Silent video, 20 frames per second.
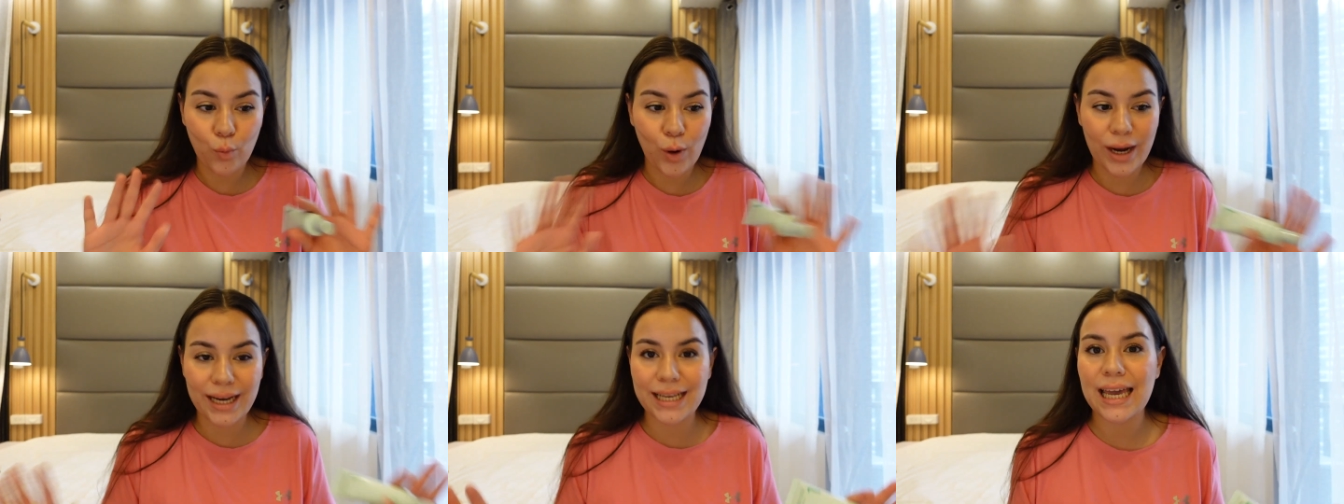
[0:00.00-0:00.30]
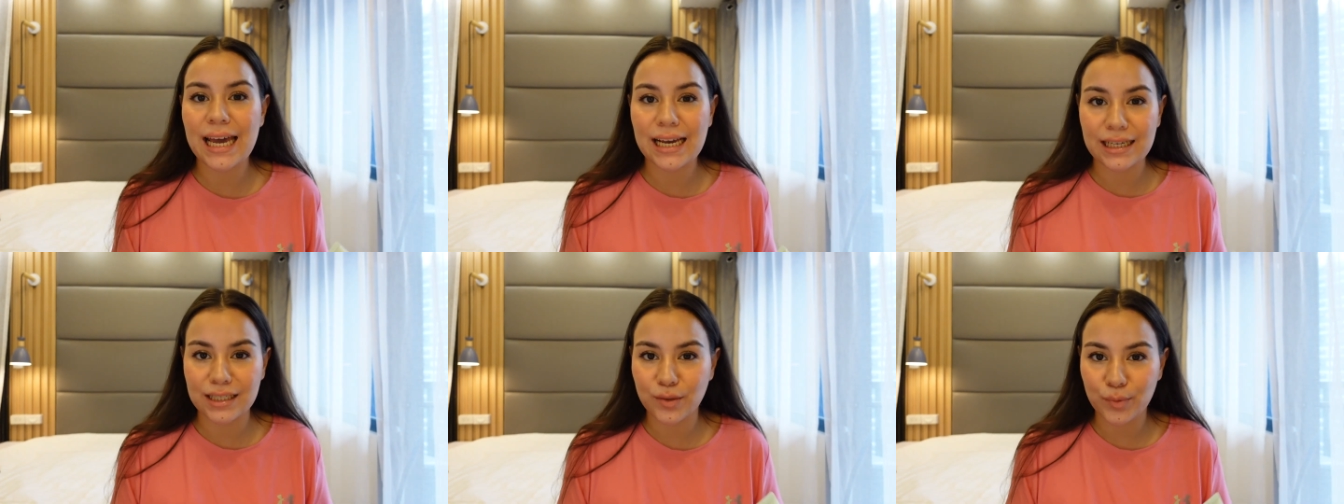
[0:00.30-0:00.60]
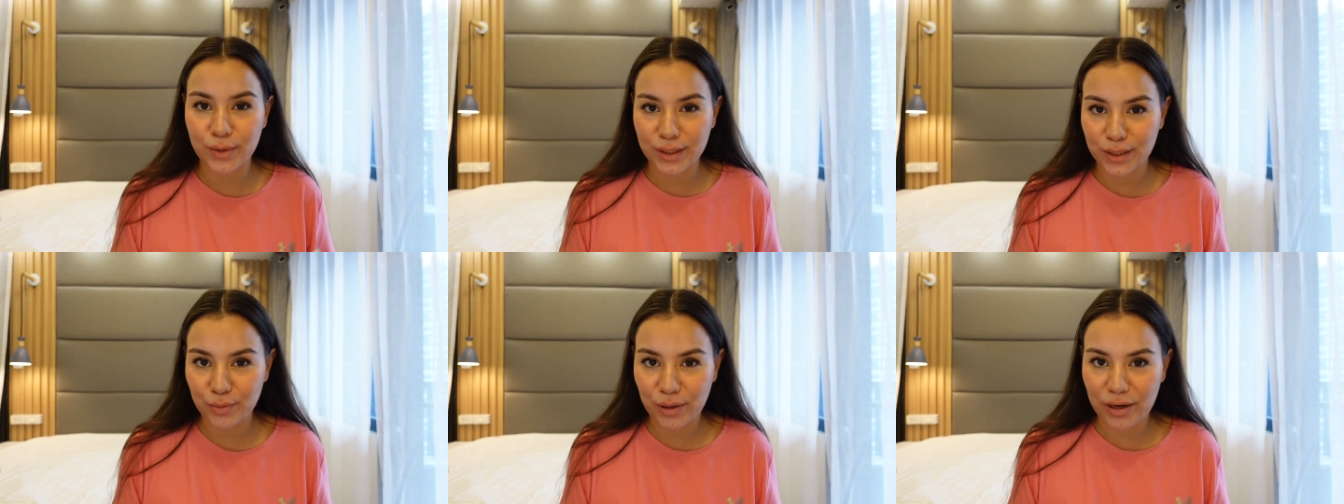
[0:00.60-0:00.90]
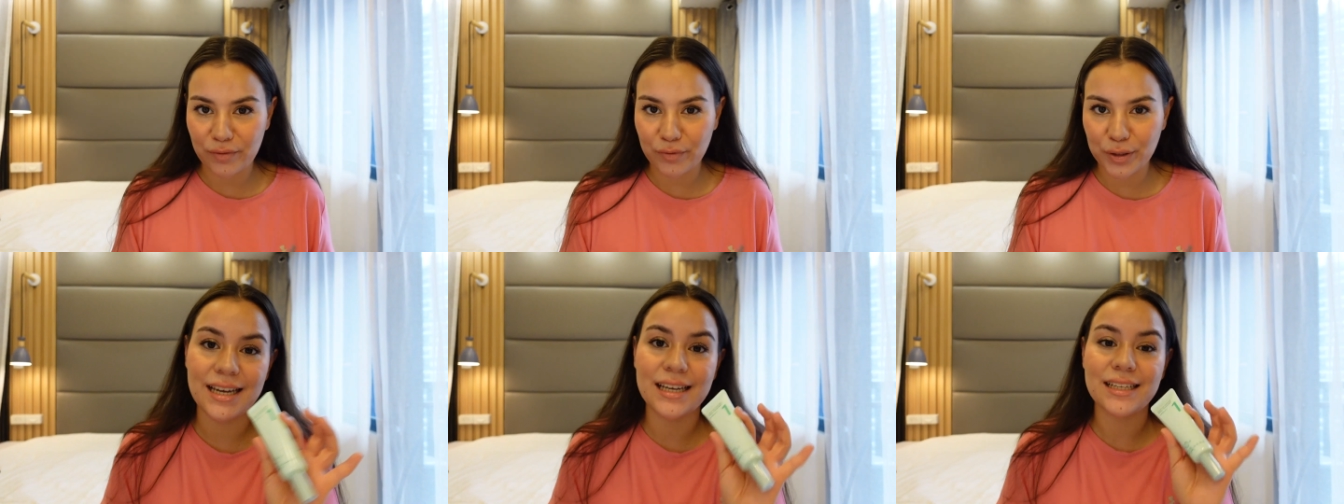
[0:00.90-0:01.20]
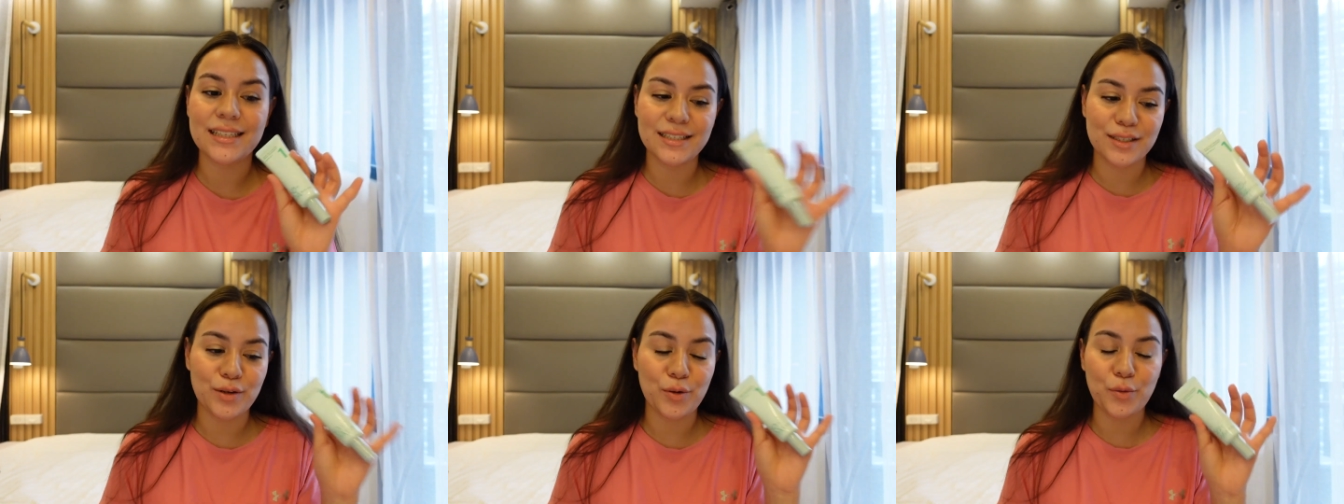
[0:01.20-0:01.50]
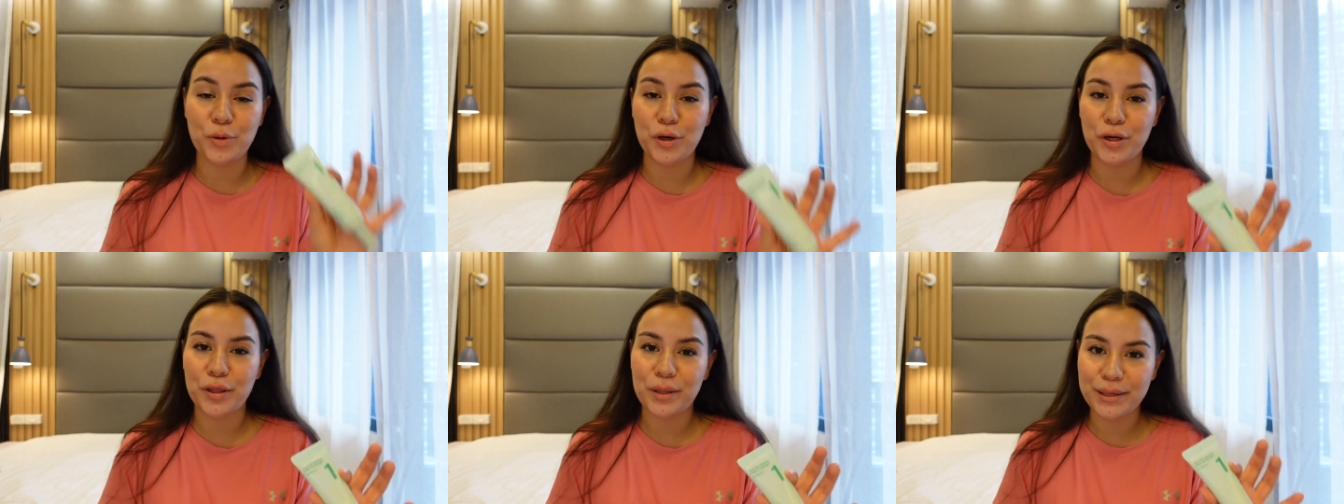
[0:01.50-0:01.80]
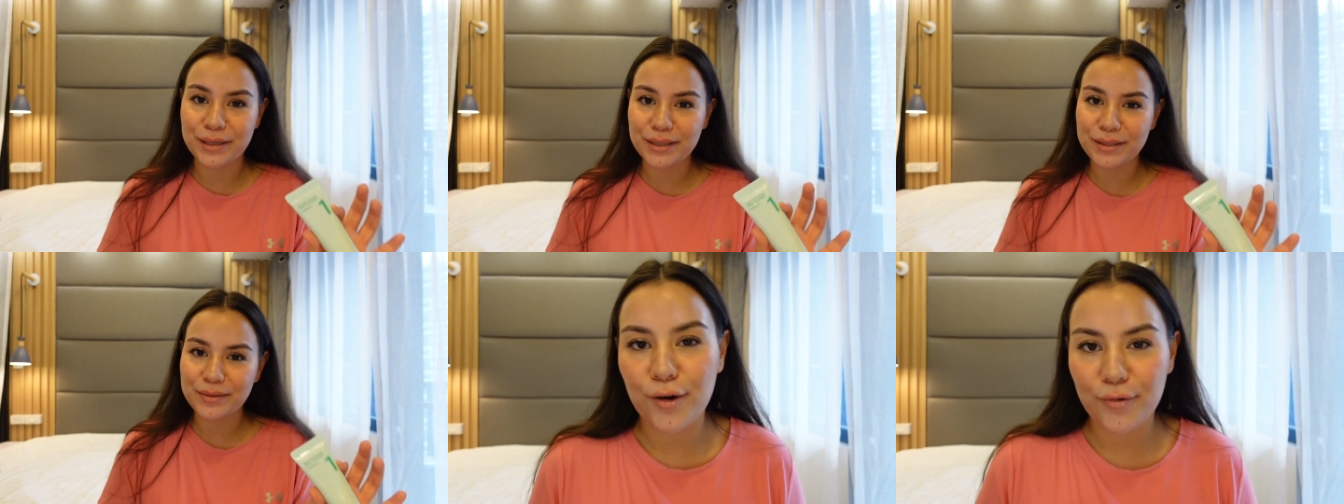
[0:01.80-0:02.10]
white cast whatsoever. It's so worth it.
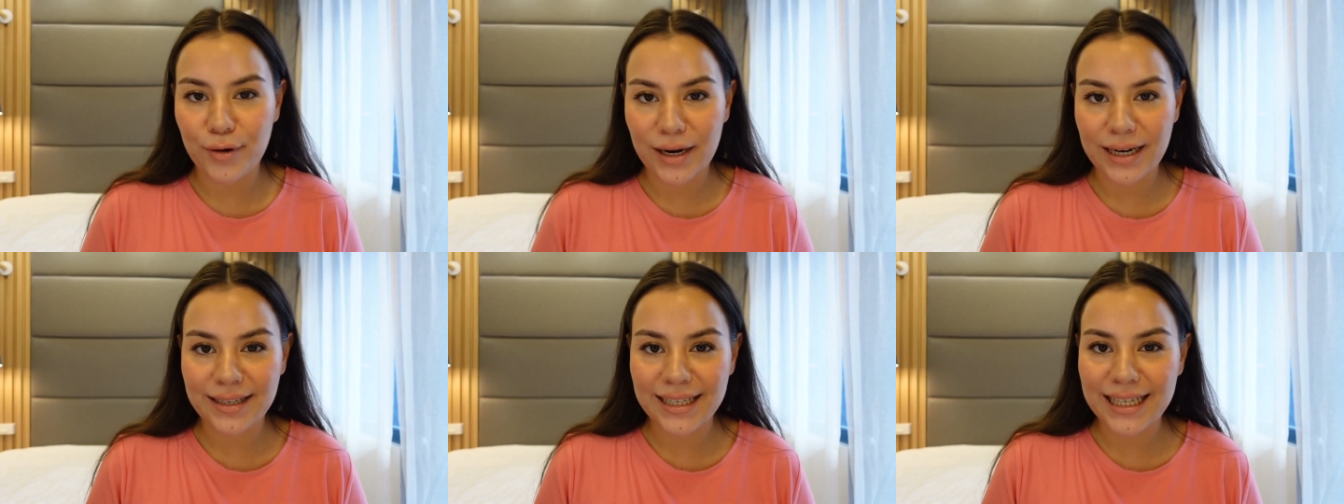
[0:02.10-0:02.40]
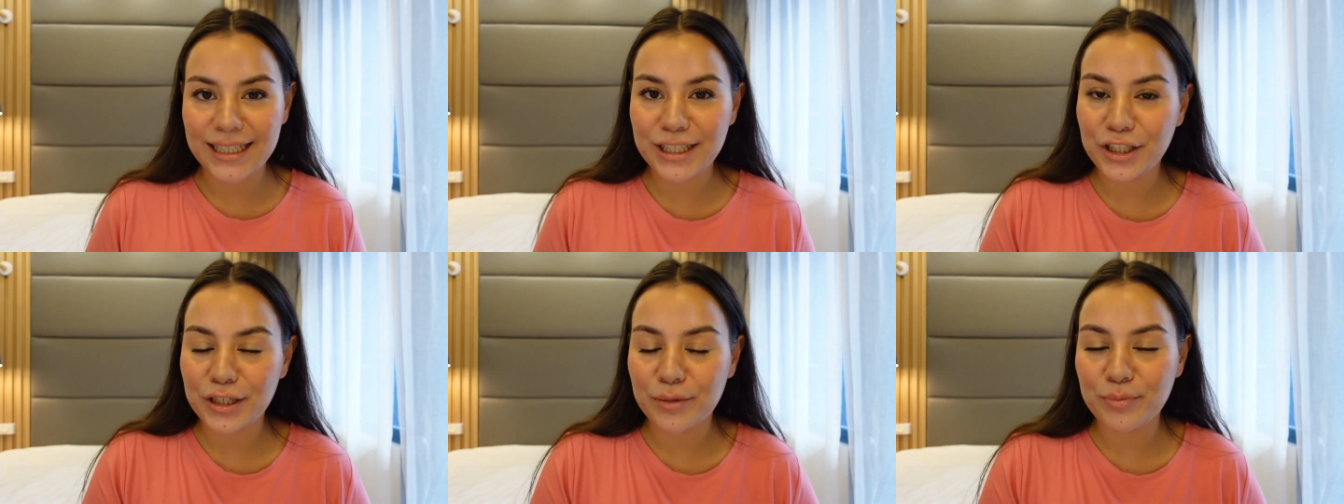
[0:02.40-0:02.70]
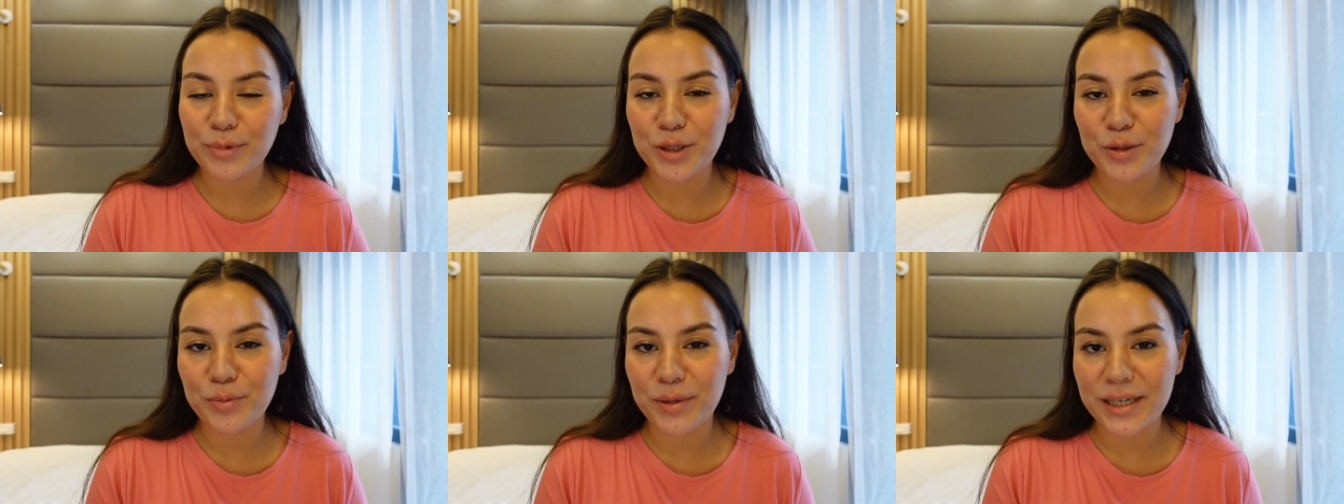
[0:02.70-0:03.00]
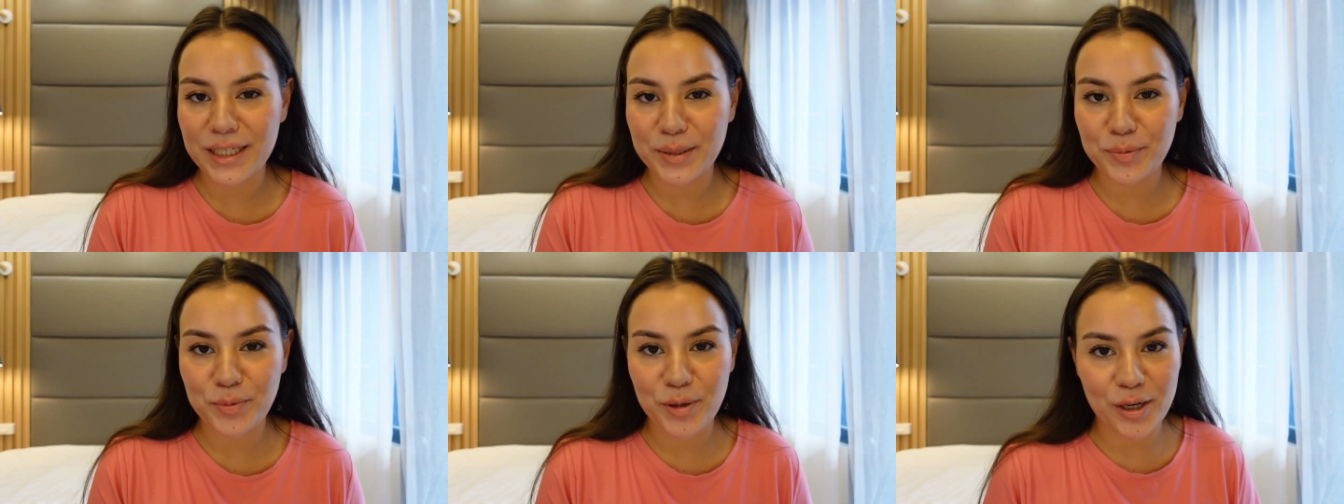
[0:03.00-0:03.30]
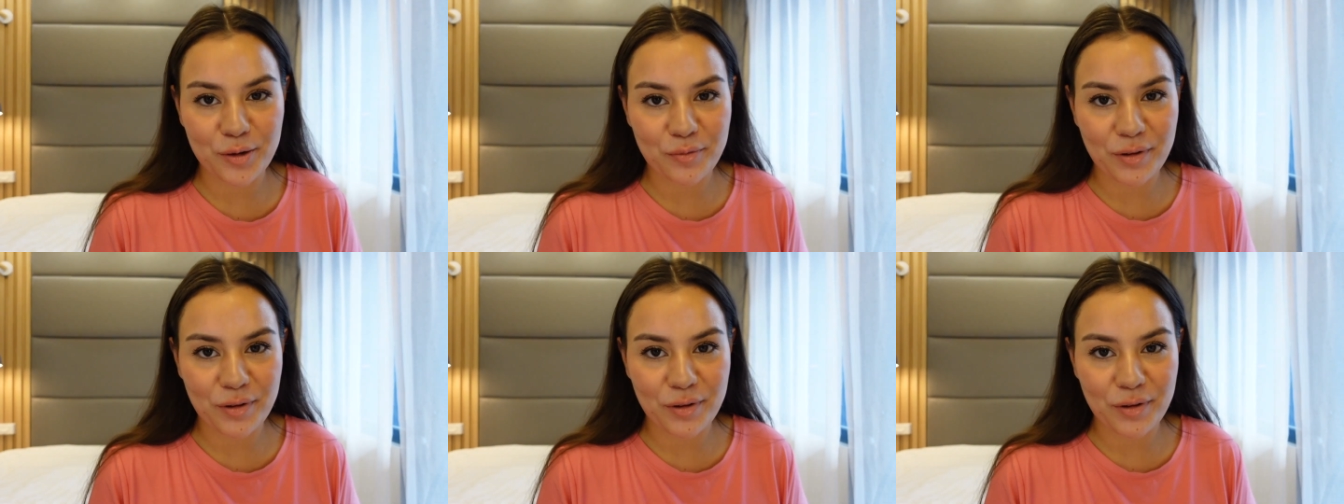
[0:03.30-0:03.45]
Alright, let's jump into my next product